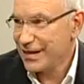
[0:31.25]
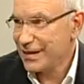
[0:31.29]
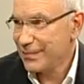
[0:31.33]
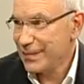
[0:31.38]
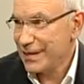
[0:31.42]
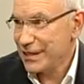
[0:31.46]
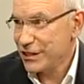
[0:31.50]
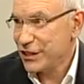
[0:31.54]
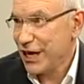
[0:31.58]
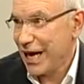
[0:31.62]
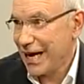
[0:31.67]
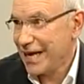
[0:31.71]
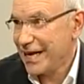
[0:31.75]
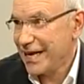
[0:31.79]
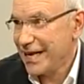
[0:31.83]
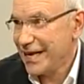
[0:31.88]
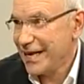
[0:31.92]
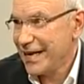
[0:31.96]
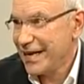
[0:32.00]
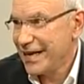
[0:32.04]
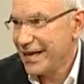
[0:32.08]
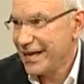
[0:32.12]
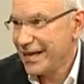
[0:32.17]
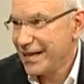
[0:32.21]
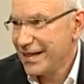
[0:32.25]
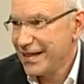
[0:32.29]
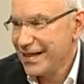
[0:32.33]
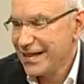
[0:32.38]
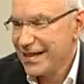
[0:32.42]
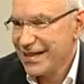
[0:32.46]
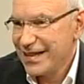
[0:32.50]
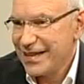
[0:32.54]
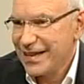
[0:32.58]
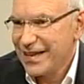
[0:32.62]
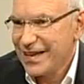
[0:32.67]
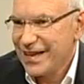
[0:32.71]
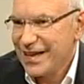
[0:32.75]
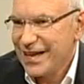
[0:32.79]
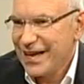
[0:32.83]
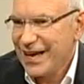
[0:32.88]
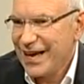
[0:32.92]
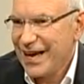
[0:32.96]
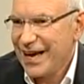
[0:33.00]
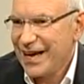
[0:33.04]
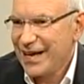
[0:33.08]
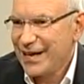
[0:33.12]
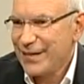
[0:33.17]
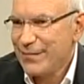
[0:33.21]
a little bit chunky,
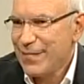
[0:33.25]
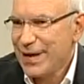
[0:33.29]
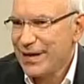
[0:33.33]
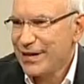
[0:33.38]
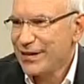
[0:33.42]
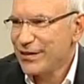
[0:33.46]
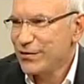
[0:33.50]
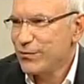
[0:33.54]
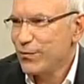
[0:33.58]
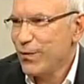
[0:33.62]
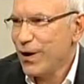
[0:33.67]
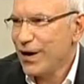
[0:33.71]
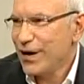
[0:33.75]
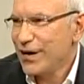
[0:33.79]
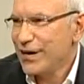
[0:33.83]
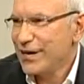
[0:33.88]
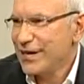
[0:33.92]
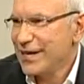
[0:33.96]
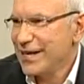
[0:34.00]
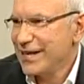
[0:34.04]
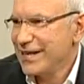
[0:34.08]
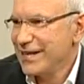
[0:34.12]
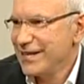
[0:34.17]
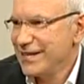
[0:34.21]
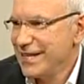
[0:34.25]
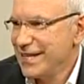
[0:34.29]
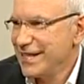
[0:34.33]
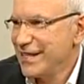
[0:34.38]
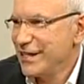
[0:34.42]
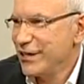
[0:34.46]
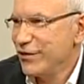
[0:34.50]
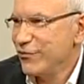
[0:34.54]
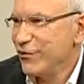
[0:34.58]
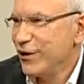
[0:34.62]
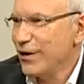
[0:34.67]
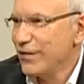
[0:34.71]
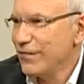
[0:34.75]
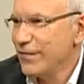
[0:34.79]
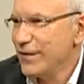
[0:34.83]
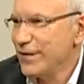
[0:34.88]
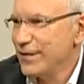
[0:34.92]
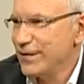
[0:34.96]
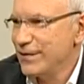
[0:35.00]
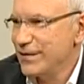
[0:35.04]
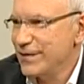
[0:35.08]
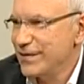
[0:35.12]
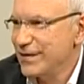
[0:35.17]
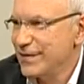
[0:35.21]
and mother's worried that he's eating the wrong
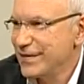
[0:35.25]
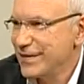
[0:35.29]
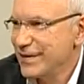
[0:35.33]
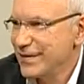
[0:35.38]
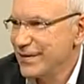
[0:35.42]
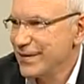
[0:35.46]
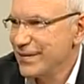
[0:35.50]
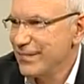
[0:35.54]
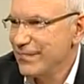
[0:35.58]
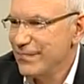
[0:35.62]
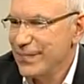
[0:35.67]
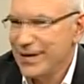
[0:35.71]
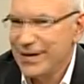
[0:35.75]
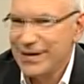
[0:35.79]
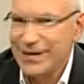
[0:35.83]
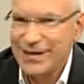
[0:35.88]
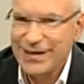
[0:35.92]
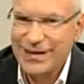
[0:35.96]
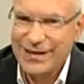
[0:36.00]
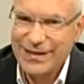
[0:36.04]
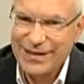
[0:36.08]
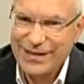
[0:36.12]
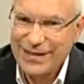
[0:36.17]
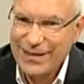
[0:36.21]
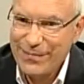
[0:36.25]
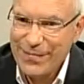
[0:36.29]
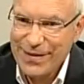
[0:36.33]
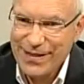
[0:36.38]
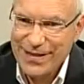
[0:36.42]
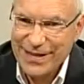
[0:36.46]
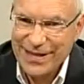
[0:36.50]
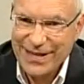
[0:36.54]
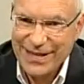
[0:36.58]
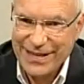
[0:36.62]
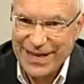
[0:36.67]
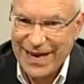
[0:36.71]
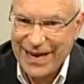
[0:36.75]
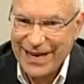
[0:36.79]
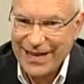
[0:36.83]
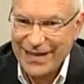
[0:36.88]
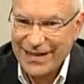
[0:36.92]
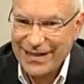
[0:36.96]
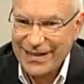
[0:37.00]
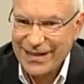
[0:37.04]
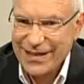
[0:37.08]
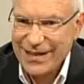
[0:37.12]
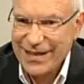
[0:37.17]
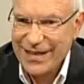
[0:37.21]
foods. But Timothy, at
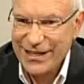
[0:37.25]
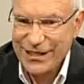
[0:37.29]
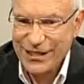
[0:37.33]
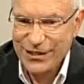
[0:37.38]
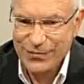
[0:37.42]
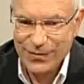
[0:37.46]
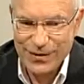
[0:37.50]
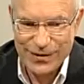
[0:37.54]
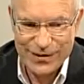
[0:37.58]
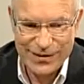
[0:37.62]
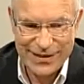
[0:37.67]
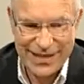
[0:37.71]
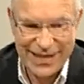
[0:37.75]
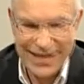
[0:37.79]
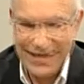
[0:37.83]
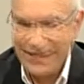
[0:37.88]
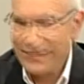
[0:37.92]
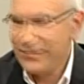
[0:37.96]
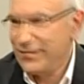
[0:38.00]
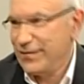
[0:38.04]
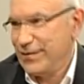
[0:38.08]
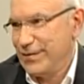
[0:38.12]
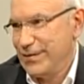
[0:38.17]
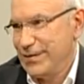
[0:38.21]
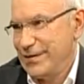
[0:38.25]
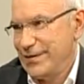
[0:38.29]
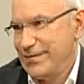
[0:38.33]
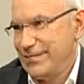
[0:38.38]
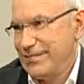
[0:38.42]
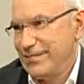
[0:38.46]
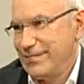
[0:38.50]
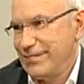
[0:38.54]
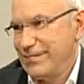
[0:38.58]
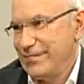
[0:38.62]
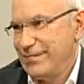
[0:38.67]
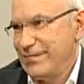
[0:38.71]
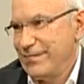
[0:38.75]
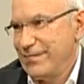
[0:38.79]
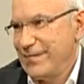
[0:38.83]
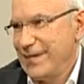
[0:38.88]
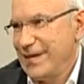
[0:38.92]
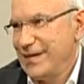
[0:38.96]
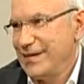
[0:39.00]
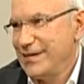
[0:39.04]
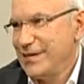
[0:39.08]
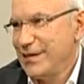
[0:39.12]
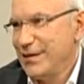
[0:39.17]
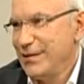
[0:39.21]
eight, he just wants to eat food.
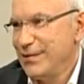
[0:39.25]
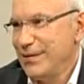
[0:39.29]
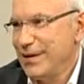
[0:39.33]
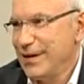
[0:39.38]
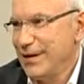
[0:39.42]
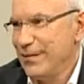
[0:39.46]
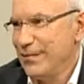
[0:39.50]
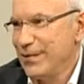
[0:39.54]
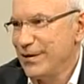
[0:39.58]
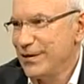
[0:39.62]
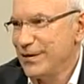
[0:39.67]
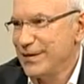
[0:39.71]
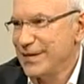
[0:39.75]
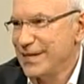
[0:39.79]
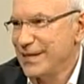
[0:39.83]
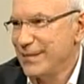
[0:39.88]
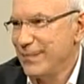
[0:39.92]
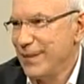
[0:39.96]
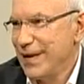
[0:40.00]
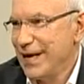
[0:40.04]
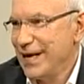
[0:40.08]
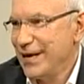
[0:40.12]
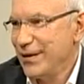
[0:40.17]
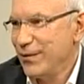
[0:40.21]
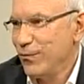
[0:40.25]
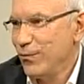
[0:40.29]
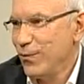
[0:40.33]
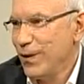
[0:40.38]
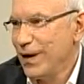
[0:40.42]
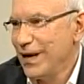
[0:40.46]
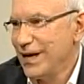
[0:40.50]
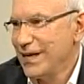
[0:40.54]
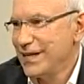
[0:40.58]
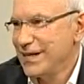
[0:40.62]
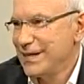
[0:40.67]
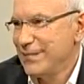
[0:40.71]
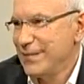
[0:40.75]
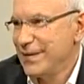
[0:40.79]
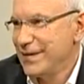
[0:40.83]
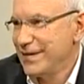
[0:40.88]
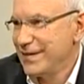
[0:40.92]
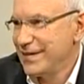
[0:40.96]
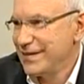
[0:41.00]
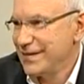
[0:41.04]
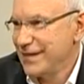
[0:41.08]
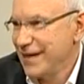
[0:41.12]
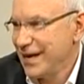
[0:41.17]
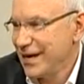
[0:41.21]
And so I wanted to explain why
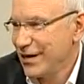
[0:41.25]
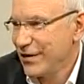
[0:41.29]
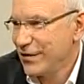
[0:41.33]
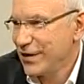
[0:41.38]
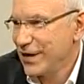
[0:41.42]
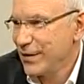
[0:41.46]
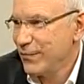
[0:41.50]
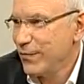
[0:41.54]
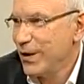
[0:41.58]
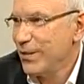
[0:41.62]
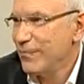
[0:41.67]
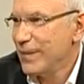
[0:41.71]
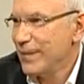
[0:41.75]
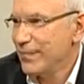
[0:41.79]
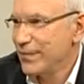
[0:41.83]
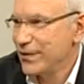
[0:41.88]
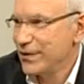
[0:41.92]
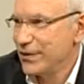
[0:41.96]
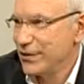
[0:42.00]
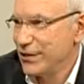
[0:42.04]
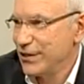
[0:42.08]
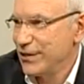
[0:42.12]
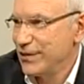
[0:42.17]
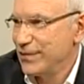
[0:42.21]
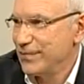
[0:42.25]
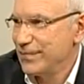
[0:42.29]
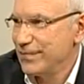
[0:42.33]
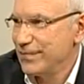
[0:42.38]
Timothy's hungry and what mum could do.